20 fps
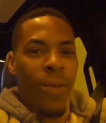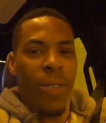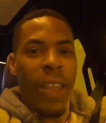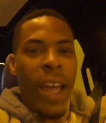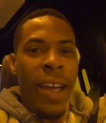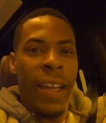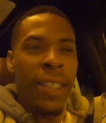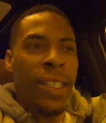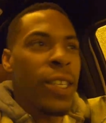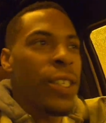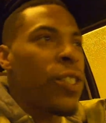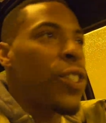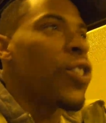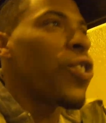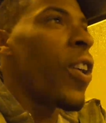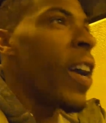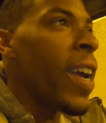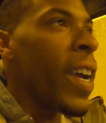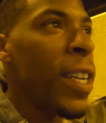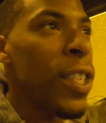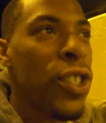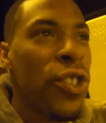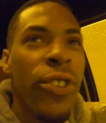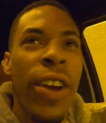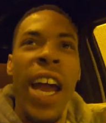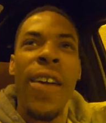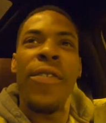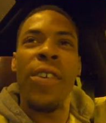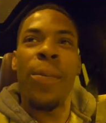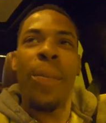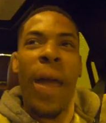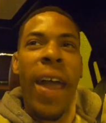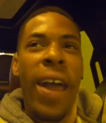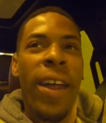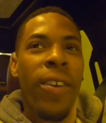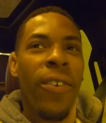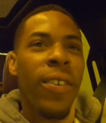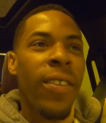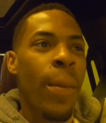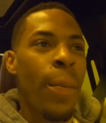That is a strange traffic
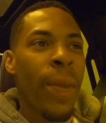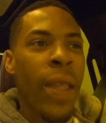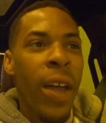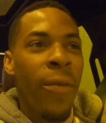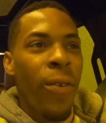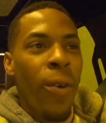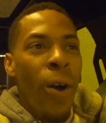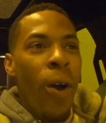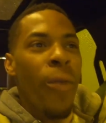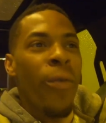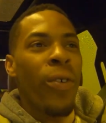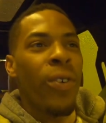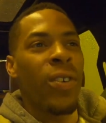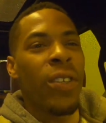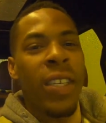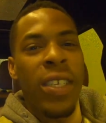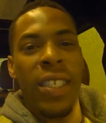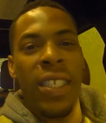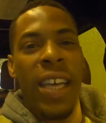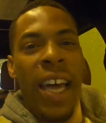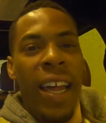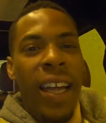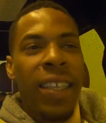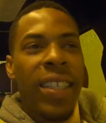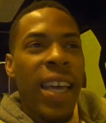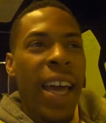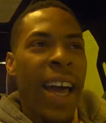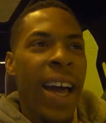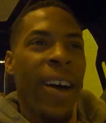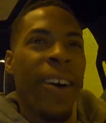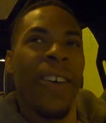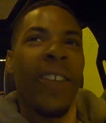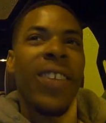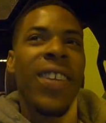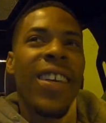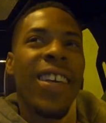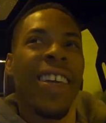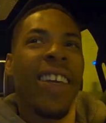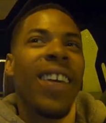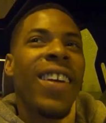pattern. I'm never over on this side of town.
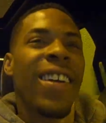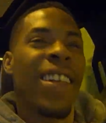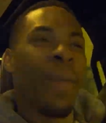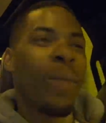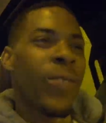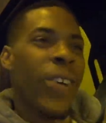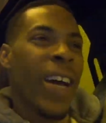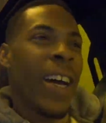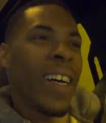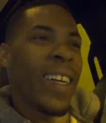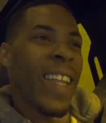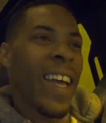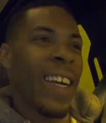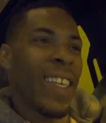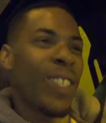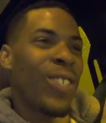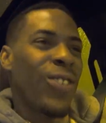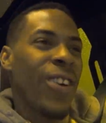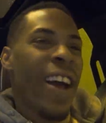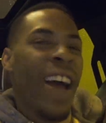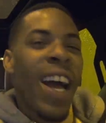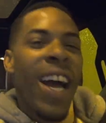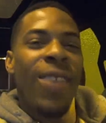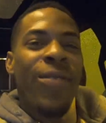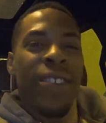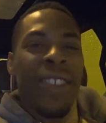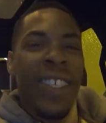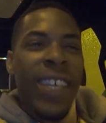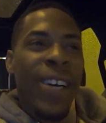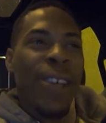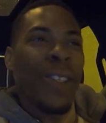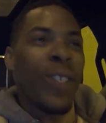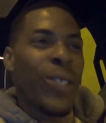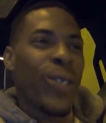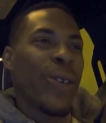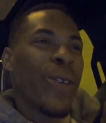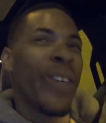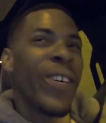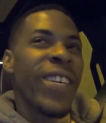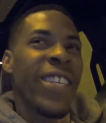I'm trying to like drive and tell
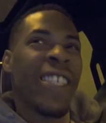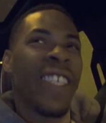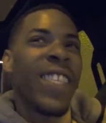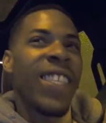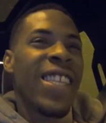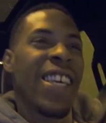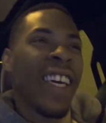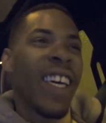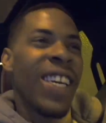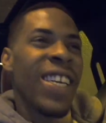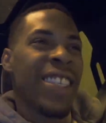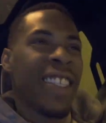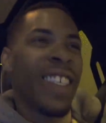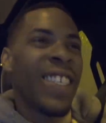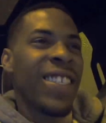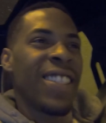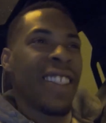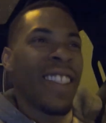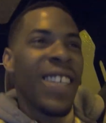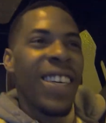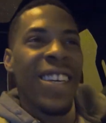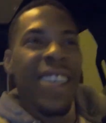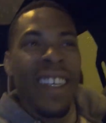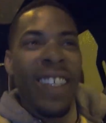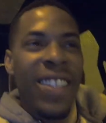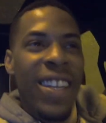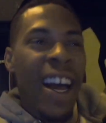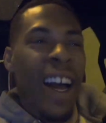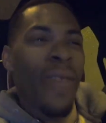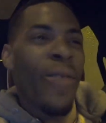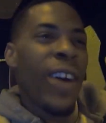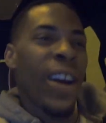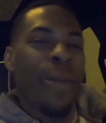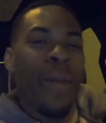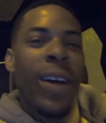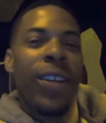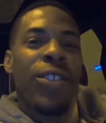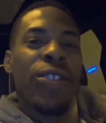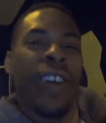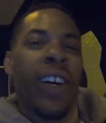stories and things and not wreck
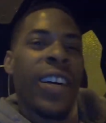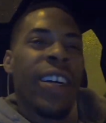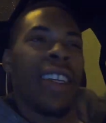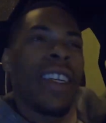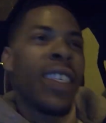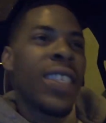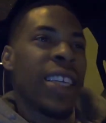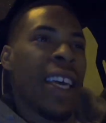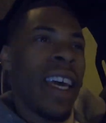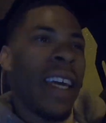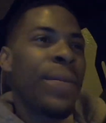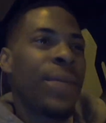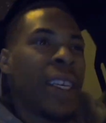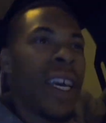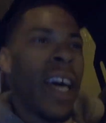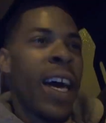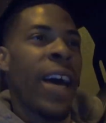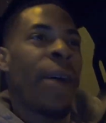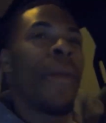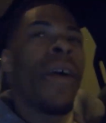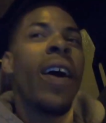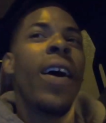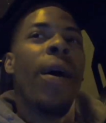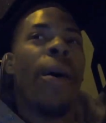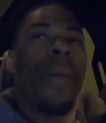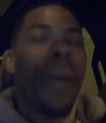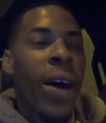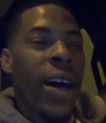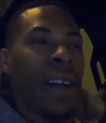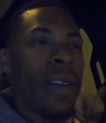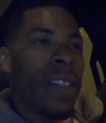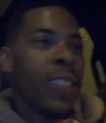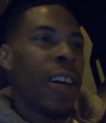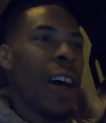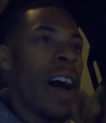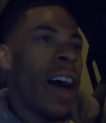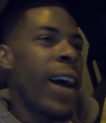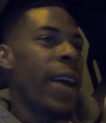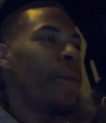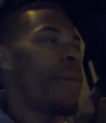my truck at the same time. But
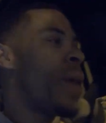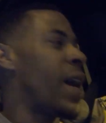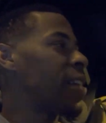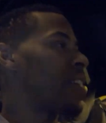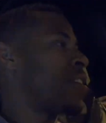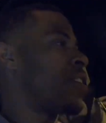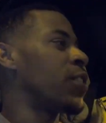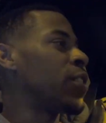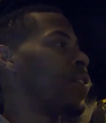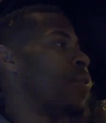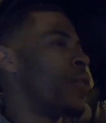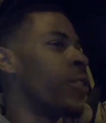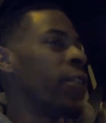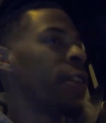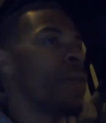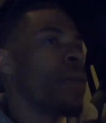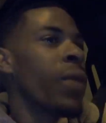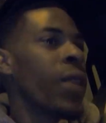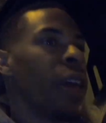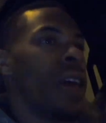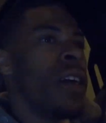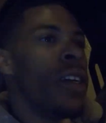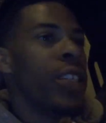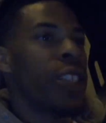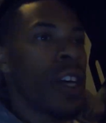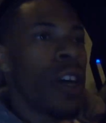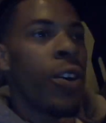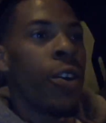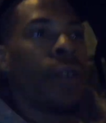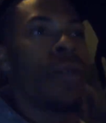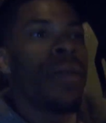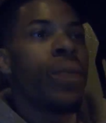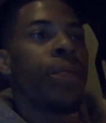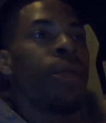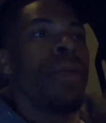all right, back to the story. So